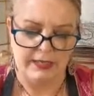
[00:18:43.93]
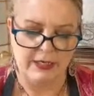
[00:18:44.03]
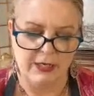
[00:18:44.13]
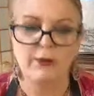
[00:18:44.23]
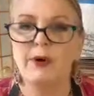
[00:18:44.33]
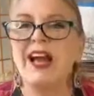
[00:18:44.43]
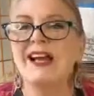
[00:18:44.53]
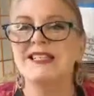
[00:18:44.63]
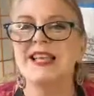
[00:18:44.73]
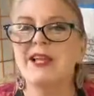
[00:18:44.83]
You know,
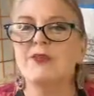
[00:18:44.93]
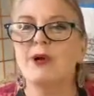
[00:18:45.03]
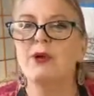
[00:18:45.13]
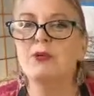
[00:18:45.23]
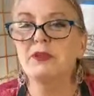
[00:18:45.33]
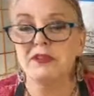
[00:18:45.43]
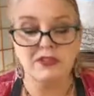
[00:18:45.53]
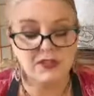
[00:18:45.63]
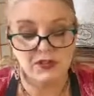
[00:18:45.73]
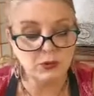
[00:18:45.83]
as I grow with
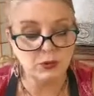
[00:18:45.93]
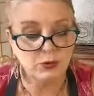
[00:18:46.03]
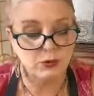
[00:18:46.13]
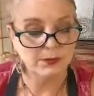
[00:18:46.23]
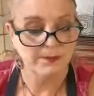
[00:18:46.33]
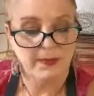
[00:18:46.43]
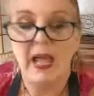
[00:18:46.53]
this tool,